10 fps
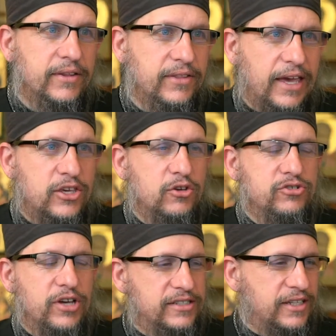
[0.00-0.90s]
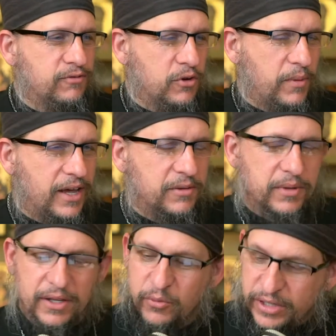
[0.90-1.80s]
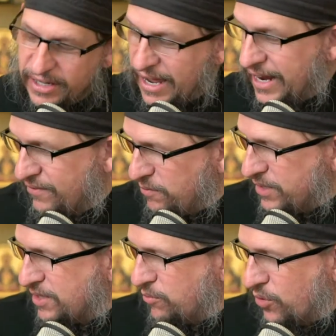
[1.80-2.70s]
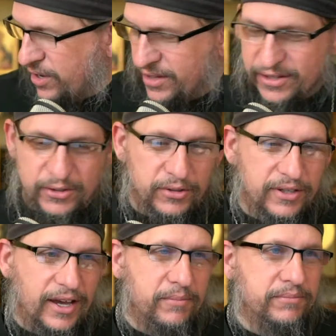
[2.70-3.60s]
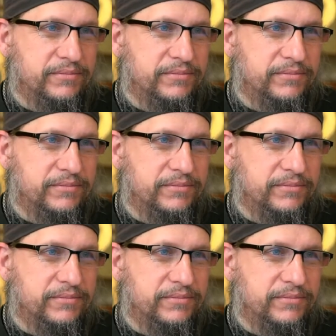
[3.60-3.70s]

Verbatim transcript: Thank you, Justin, for reminding me. We did not have the mixing board on this whole time.